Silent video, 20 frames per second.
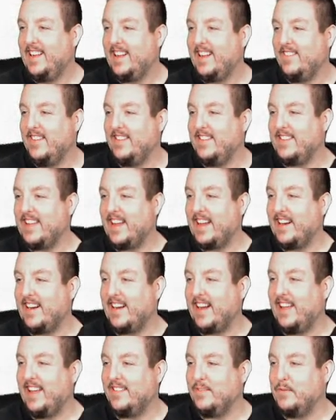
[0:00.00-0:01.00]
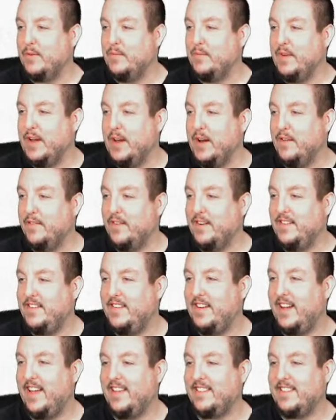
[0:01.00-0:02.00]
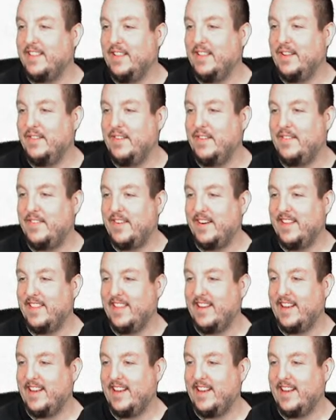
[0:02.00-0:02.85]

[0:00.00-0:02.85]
me a second, guys. Move me over just a little bit further